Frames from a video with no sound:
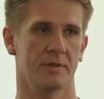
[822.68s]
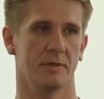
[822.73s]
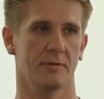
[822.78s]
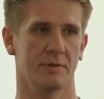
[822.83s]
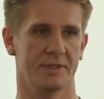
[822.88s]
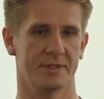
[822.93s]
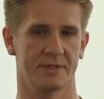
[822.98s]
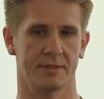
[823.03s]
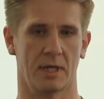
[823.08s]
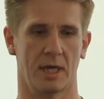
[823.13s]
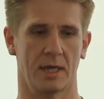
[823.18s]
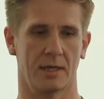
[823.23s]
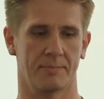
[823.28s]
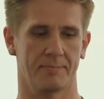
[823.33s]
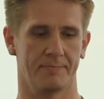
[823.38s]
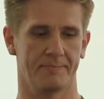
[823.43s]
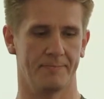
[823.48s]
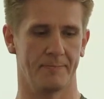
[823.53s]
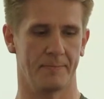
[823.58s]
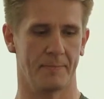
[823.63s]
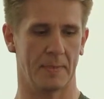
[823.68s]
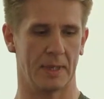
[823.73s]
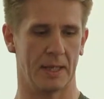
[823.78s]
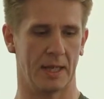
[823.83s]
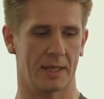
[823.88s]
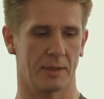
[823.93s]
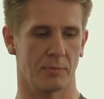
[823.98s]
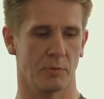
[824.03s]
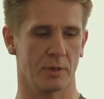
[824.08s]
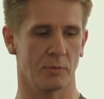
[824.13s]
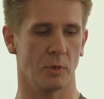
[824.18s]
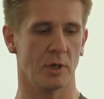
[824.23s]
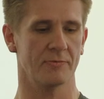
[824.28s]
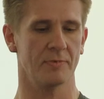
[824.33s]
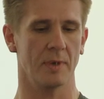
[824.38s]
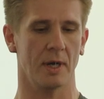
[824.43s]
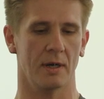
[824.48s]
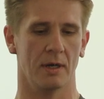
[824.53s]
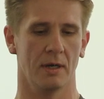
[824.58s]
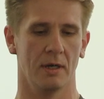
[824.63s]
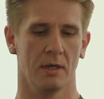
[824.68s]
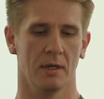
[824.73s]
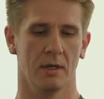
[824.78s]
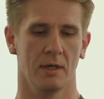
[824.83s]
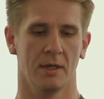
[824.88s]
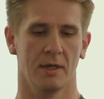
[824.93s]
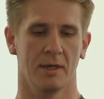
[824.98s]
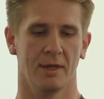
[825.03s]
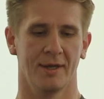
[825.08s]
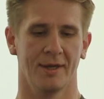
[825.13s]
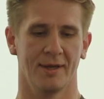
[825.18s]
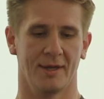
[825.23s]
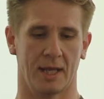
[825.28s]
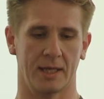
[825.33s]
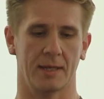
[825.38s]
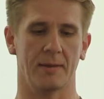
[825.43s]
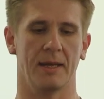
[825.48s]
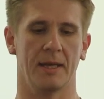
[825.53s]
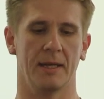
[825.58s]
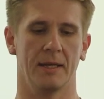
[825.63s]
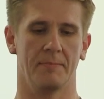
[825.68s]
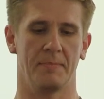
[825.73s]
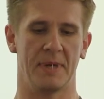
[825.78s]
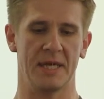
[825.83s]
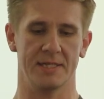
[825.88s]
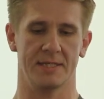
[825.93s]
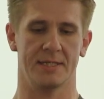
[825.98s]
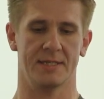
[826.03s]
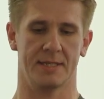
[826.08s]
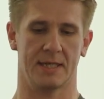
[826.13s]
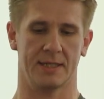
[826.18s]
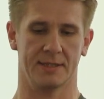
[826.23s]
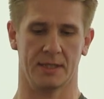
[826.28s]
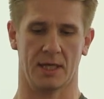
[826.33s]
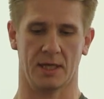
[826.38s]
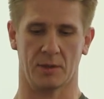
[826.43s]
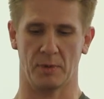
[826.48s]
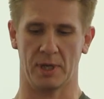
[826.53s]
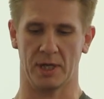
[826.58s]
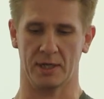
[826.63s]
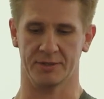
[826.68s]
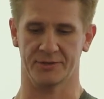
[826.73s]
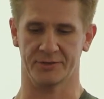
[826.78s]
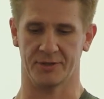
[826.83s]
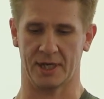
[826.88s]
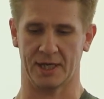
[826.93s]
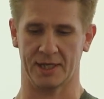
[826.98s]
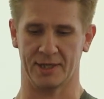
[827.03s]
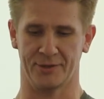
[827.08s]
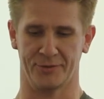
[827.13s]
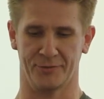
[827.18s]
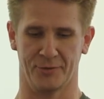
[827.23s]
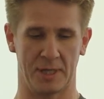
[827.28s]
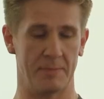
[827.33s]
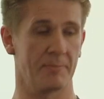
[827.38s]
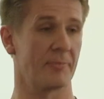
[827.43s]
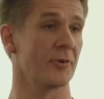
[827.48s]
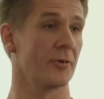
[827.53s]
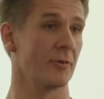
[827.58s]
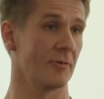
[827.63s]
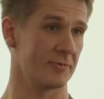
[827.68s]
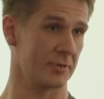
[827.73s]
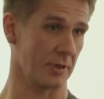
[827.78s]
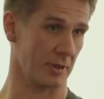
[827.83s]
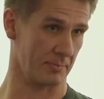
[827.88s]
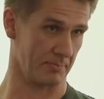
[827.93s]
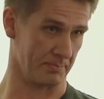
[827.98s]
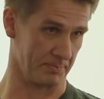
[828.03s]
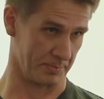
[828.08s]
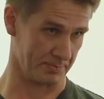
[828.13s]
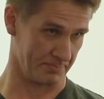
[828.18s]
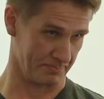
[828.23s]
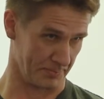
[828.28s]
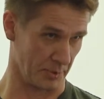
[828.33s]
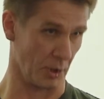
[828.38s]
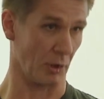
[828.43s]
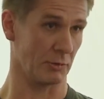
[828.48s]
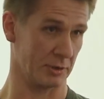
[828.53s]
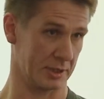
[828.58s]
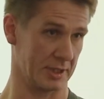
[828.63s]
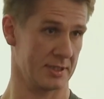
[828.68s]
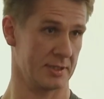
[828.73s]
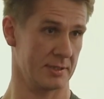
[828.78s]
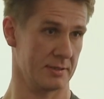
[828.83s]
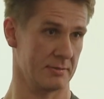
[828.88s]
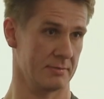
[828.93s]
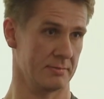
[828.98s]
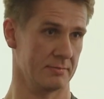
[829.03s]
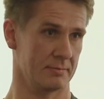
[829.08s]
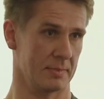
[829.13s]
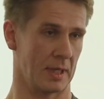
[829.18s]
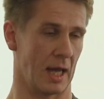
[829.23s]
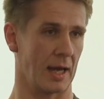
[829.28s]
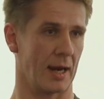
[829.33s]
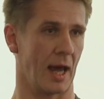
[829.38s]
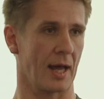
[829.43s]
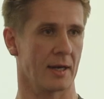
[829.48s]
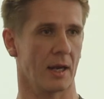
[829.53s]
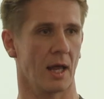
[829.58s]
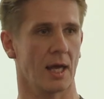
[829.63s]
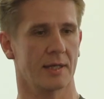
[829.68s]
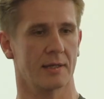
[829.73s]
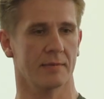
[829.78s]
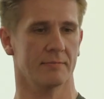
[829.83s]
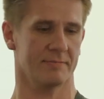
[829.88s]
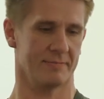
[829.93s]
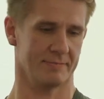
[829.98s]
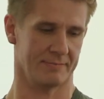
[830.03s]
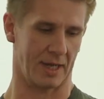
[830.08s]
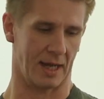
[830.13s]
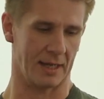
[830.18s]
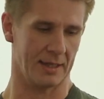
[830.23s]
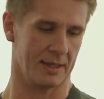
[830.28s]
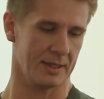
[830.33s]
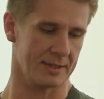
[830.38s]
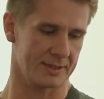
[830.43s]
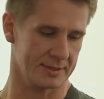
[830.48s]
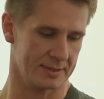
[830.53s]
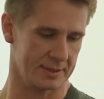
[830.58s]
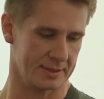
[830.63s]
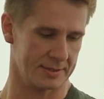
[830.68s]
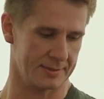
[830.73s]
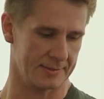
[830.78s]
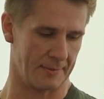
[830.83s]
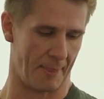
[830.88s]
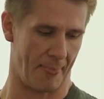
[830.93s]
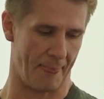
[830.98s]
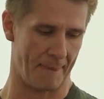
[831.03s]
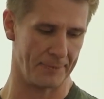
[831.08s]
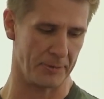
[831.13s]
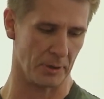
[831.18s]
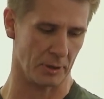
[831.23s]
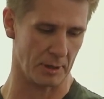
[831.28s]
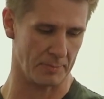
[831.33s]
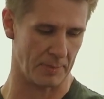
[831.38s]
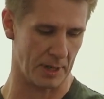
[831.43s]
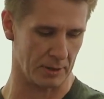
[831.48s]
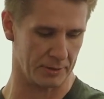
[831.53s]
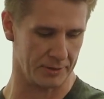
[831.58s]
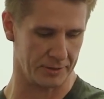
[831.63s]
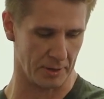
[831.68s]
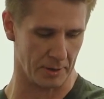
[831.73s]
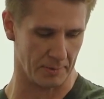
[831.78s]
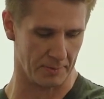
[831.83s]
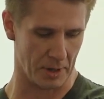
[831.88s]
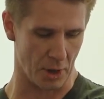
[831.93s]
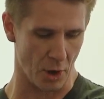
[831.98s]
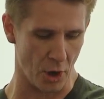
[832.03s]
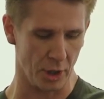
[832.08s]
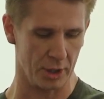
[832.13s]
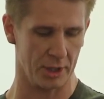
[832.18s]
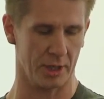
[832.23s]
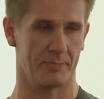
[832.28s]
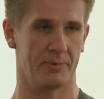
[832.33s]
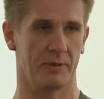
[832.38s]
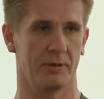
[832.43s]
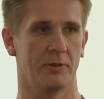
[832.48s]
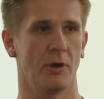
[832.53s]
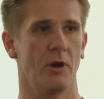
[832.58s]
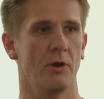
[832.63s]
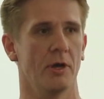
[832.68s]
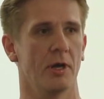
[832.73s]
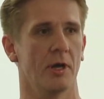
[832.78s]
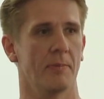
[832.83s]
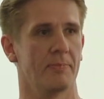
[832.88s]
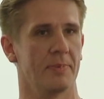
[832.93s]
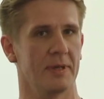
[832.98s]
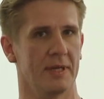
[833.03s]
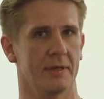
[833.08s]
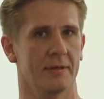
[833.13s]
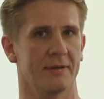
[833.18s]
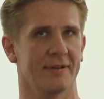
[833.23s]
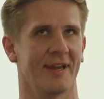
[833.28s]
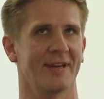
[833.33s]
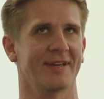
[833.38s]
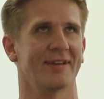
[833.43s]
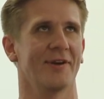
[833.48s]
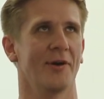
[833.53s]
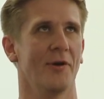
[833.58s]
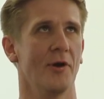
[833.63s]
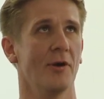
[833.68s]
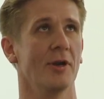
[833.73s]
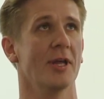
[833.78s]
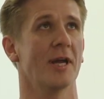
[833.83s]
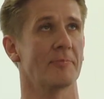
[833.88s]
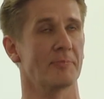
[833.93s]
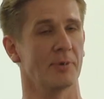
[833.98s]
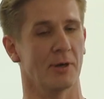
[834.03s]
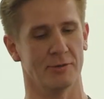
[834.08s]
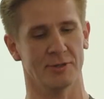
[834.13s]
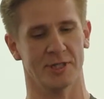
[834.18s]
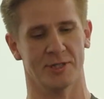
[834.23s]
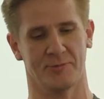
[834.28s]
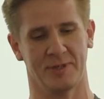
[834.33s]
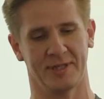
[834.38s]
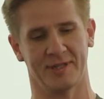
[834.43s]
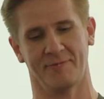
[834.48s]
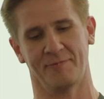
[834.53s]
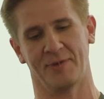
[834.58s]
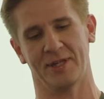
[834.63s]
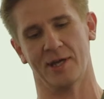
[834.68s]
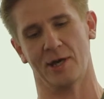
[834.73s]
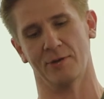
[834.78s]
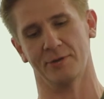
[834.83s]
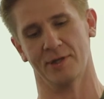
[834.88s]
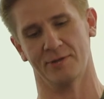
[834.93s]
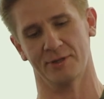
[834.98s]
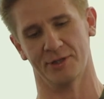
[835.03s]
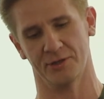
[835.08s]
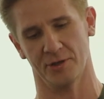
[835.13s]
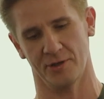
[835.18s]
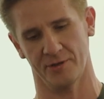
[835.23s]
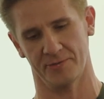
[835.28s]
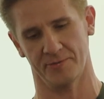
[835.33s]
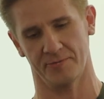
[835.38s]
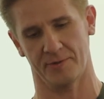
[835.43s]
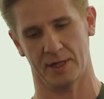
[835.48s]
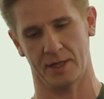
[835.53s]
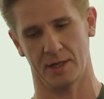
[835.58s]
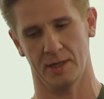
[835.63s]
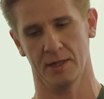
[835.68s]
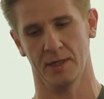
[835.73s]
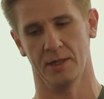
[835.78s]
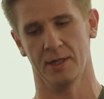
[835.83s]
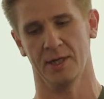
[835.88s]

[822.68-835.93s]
so it's like, like what, what we are, like in business sense, like we are trying to improve the process. And, and like I didn't talk about the earlier, earlier in like earlier process with, without our software,